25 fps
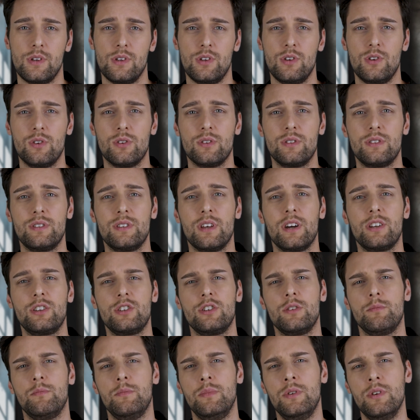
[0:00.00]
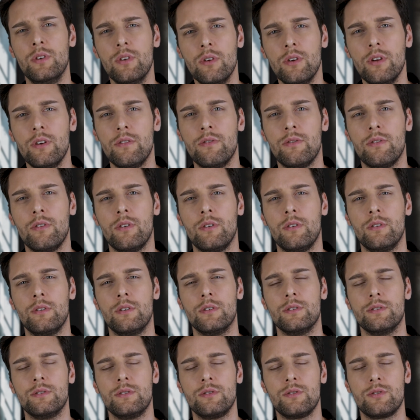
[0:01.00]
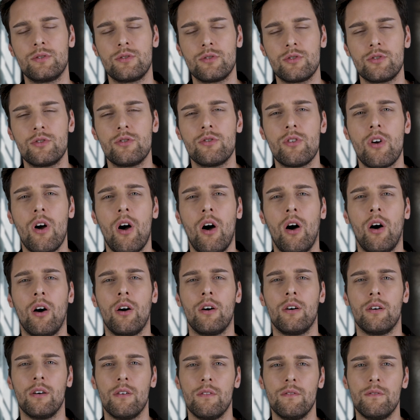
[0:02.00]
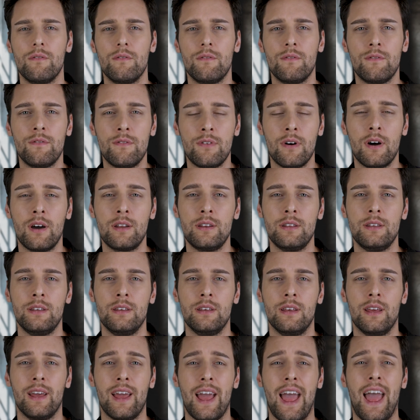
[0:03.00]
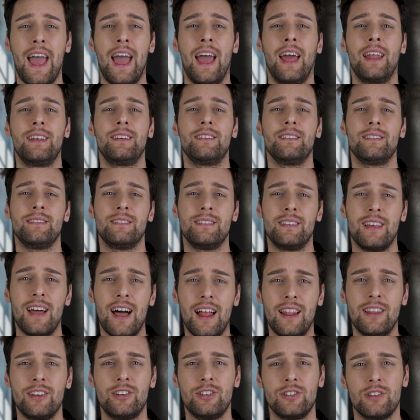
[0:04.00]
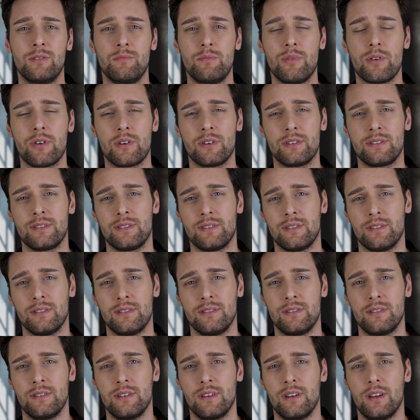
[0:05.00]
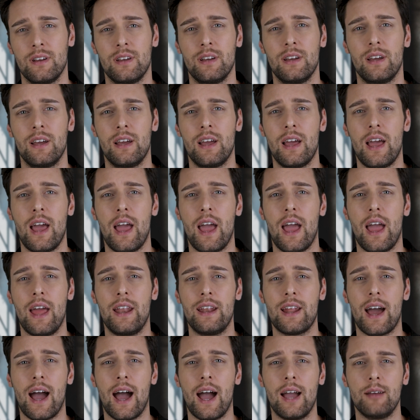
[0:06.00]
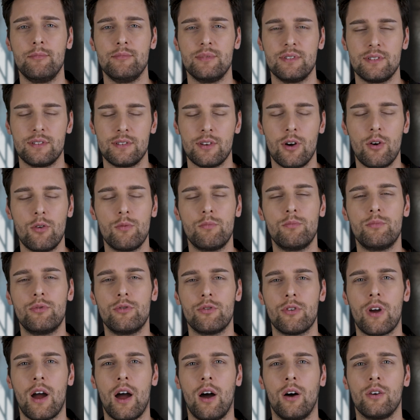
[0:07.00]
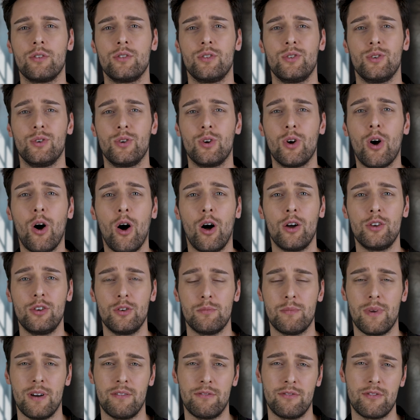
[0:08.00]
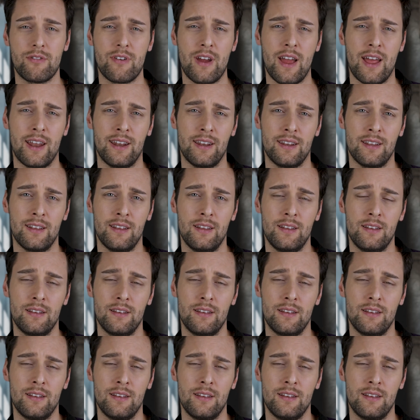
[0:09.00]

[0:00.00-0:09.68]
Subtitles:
You're such a beautiful, strong, funny, and intelligent person, and I'm so proud to call you my friend.